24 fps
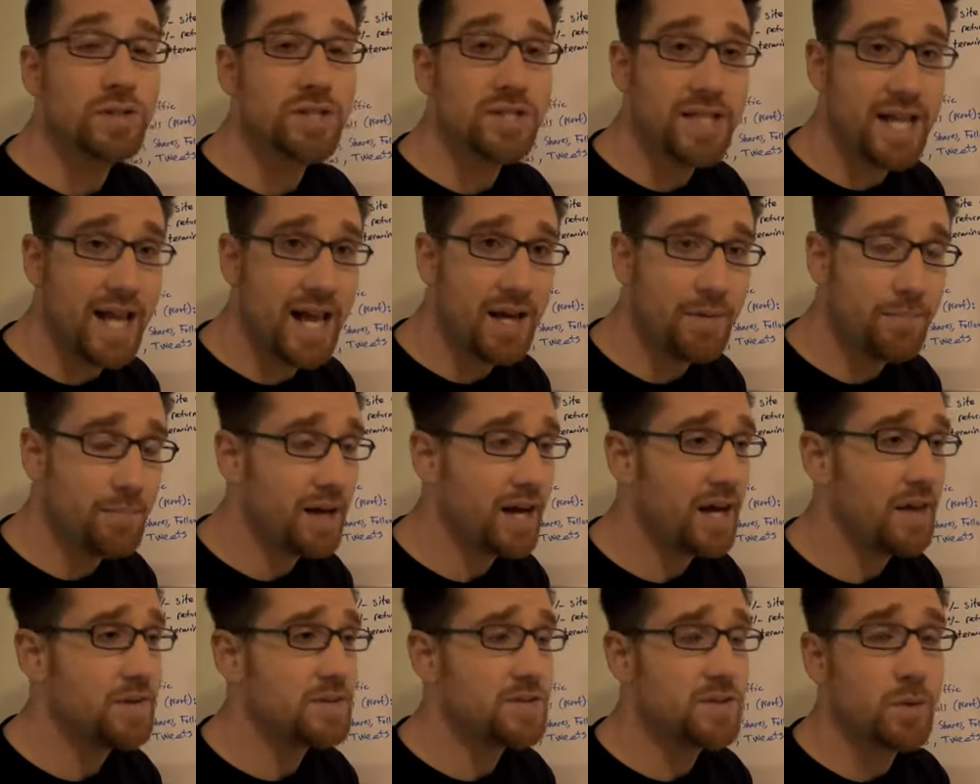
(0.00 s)

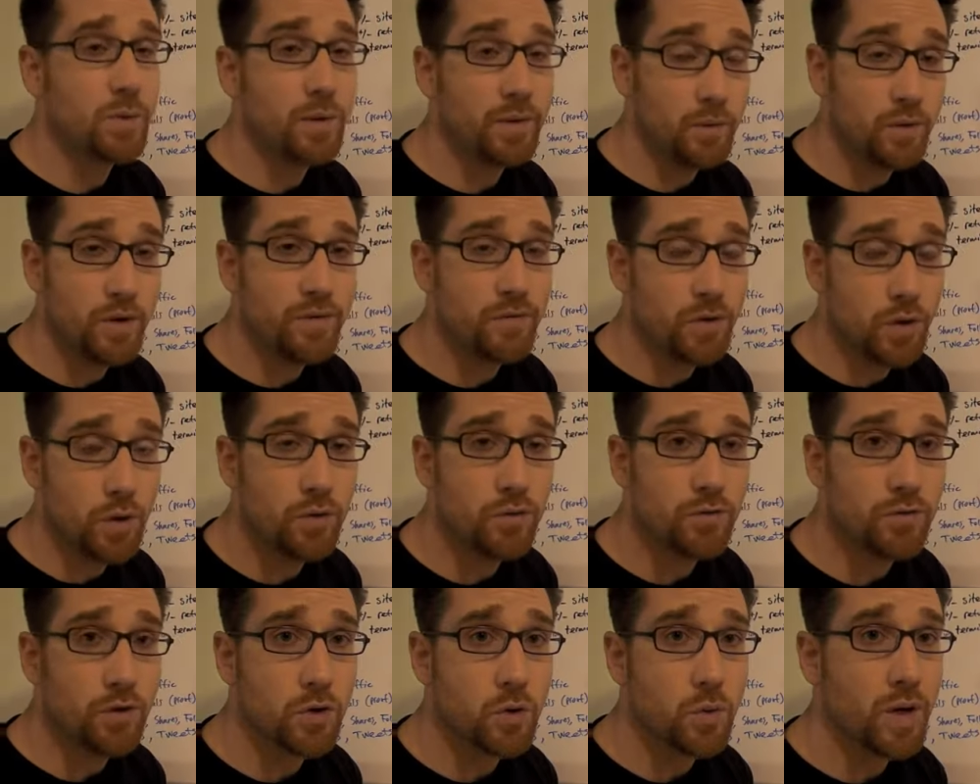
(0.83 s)
standby. This is the one that we've
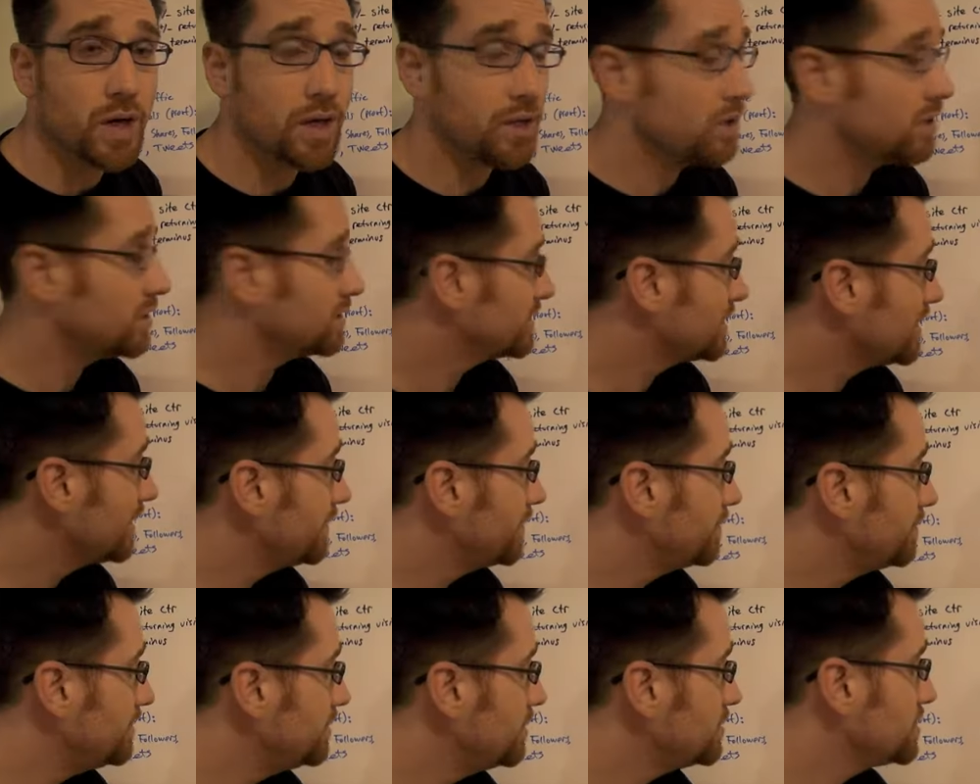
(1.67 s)
known for quite a long time.
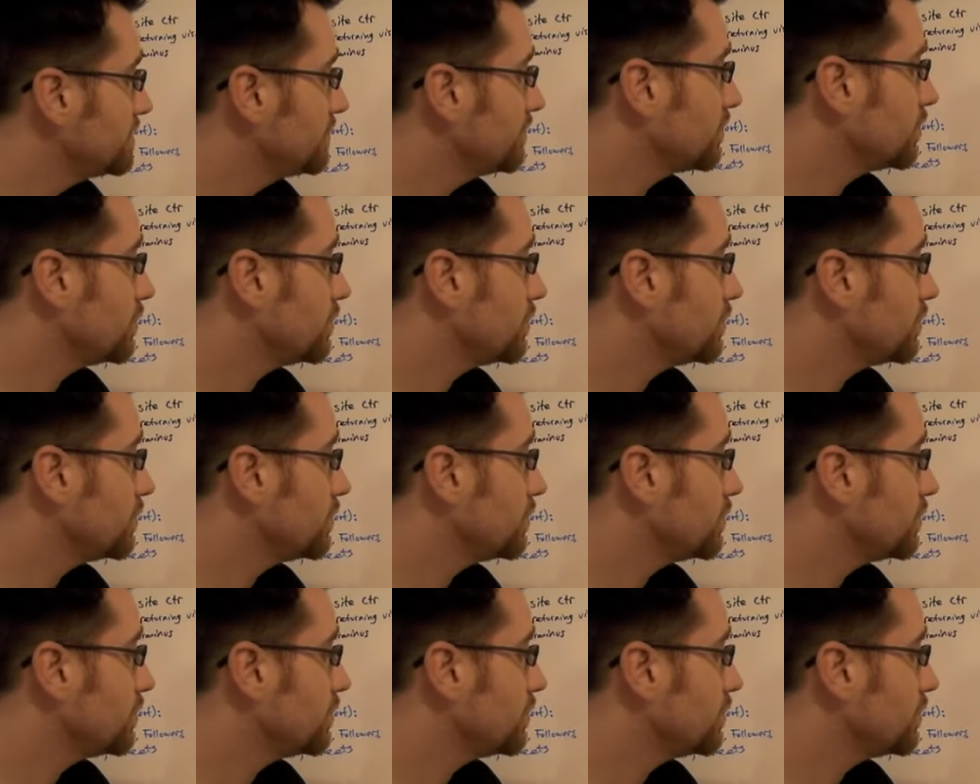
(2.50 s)
They've been using for